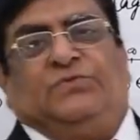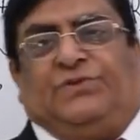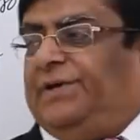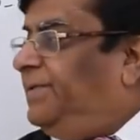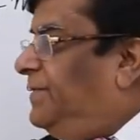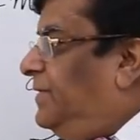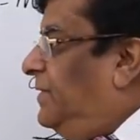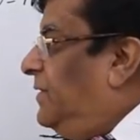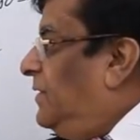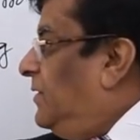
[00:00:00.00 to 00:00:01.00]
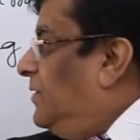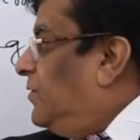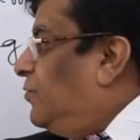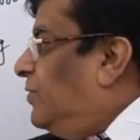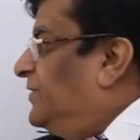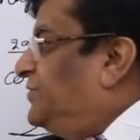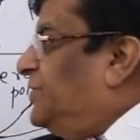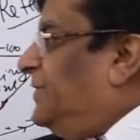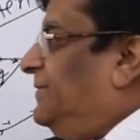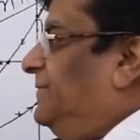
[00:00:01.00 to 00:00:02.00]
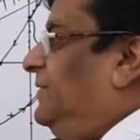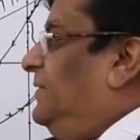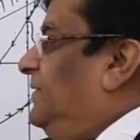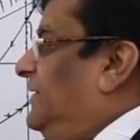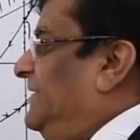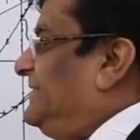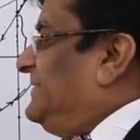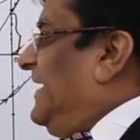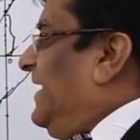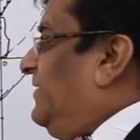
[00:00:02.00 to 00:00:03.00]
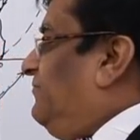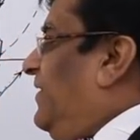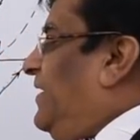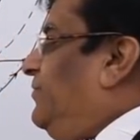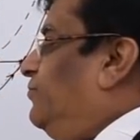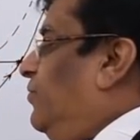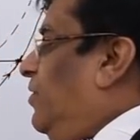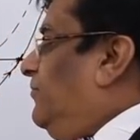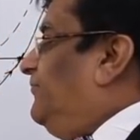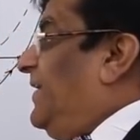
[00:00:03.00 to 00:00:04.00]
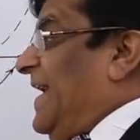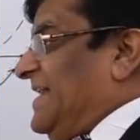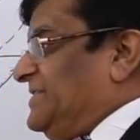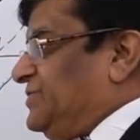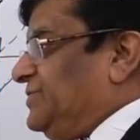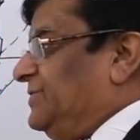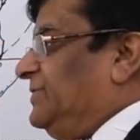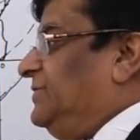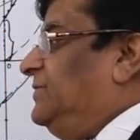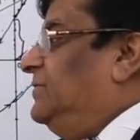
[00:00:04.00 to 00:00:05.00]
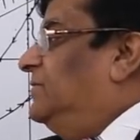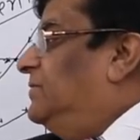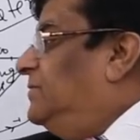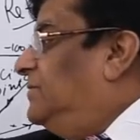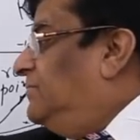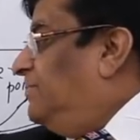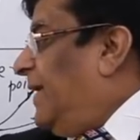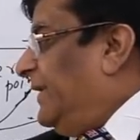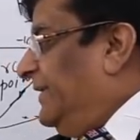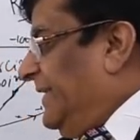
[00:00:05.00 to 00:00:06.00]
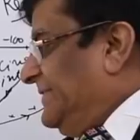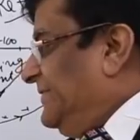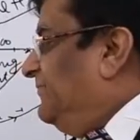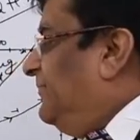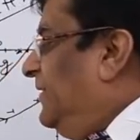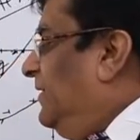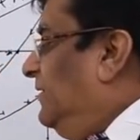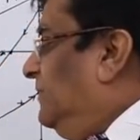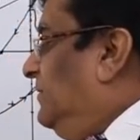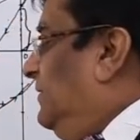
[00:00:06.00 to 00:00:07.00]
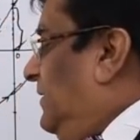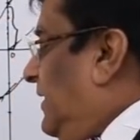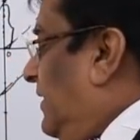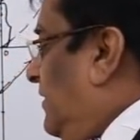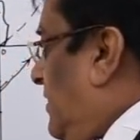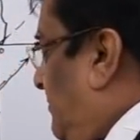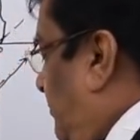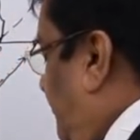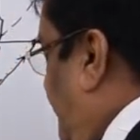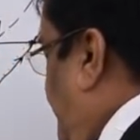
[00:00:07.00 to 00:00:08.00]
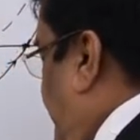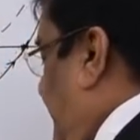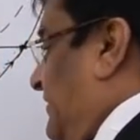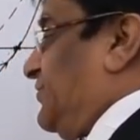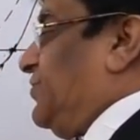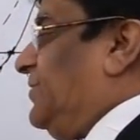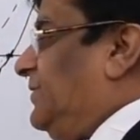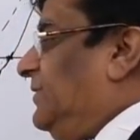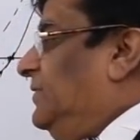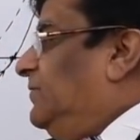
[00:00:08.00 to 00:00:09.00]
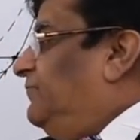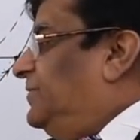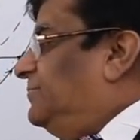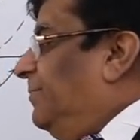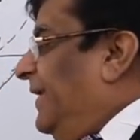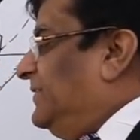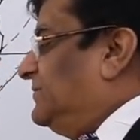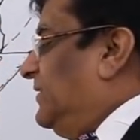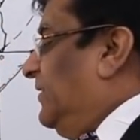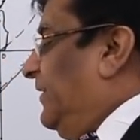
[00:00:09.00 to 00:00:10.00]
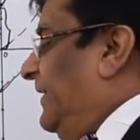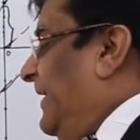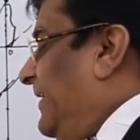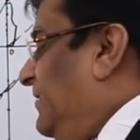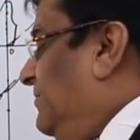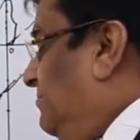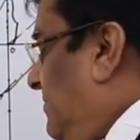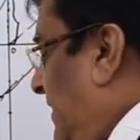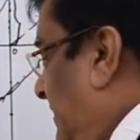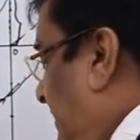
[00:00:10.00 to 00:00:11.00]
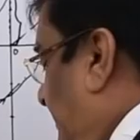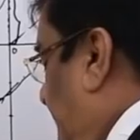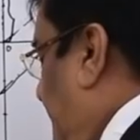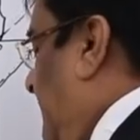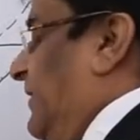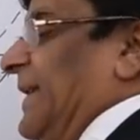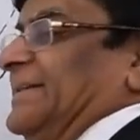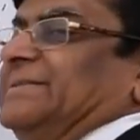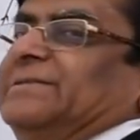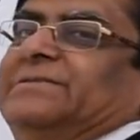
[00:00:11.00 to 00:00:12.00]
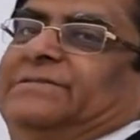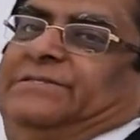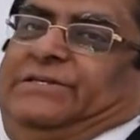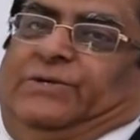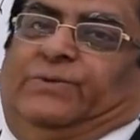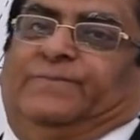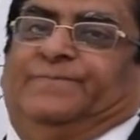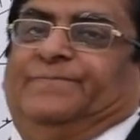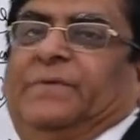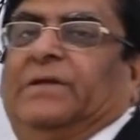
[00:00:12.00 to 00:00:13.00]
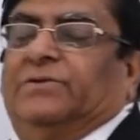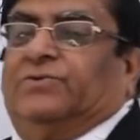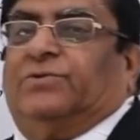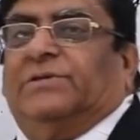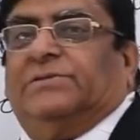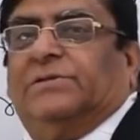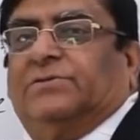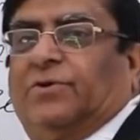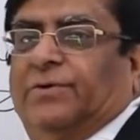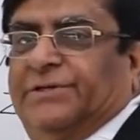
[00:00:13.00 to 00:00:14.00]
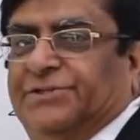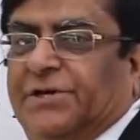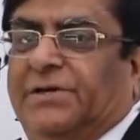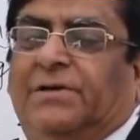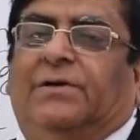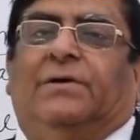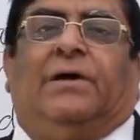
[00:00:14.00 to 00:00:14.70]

See, coercion is that value of H magnetizing field in opposite direction which makes the retained magnetic field as 0. So, this is coercion